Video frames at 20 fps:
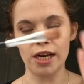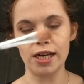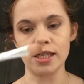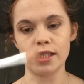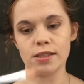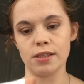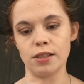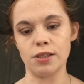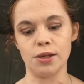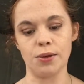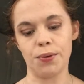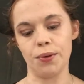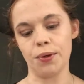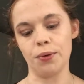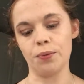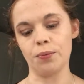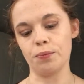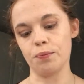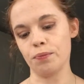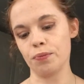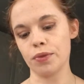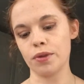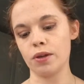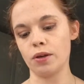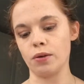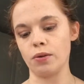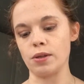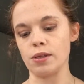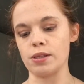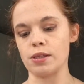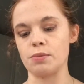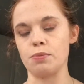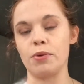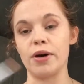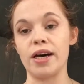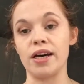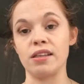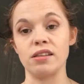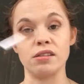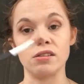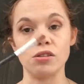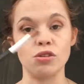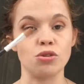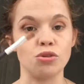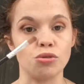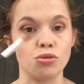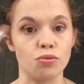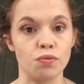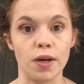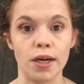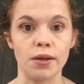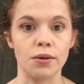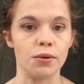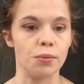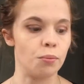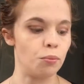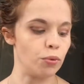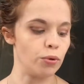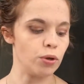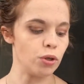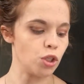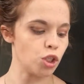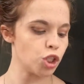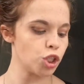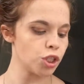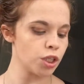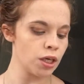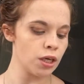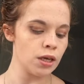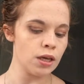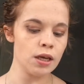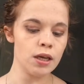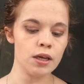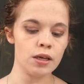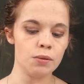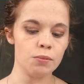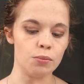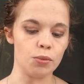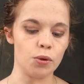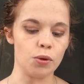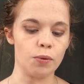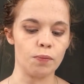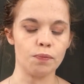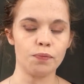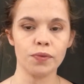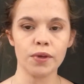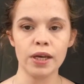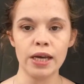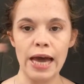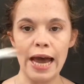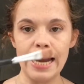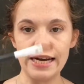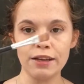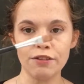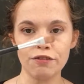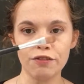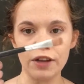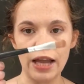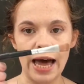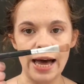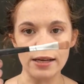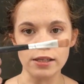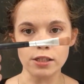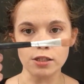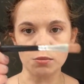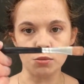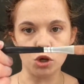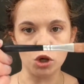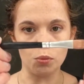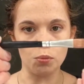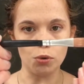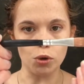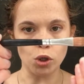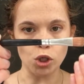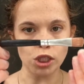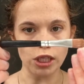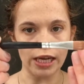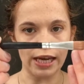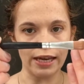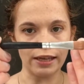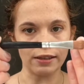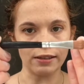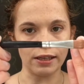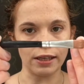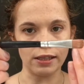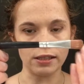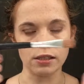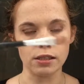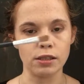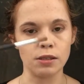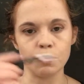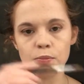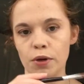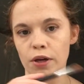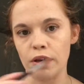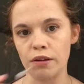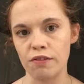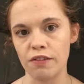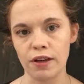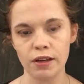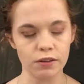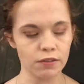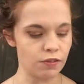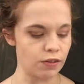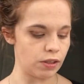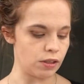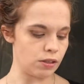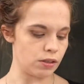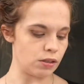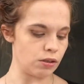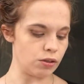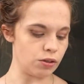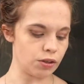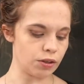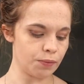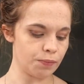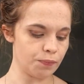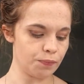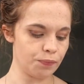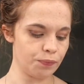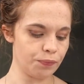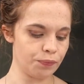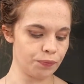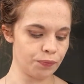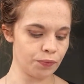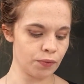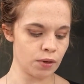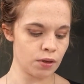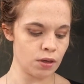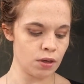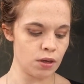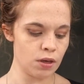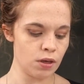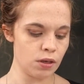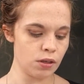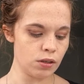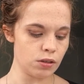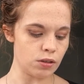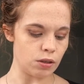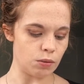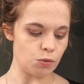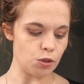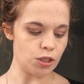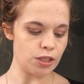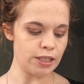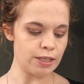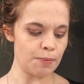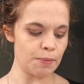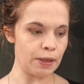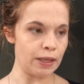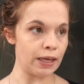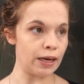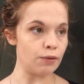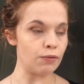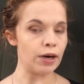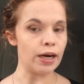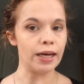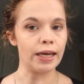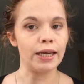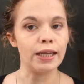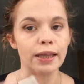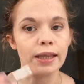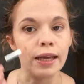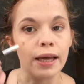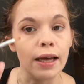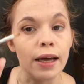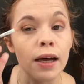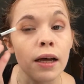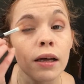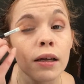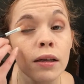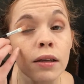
I actually don't know who this is by, this is just a random brush. But any flat, small brush like this is perfect for this look. So I'm just dipping that right in there.